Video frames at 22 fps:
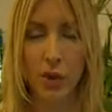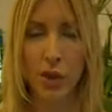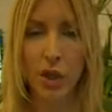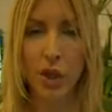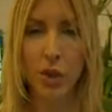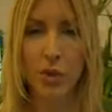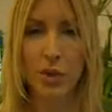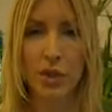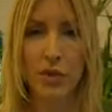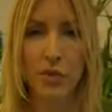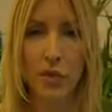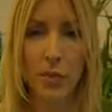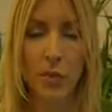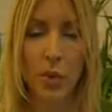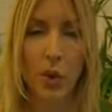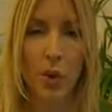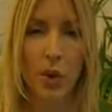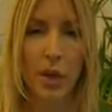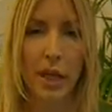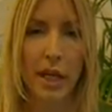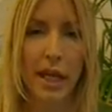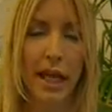you as a
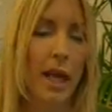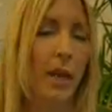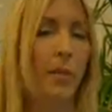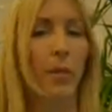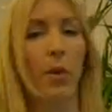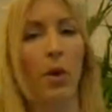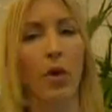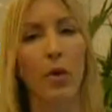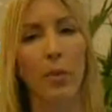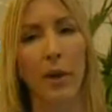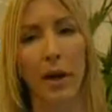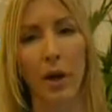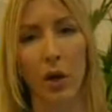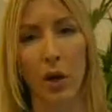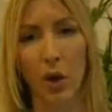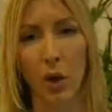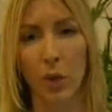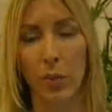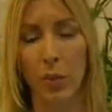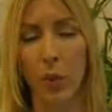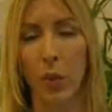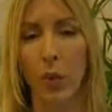reporter care more about
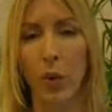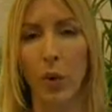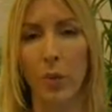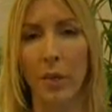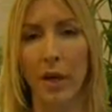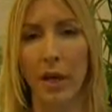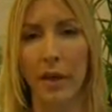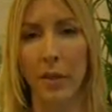global warming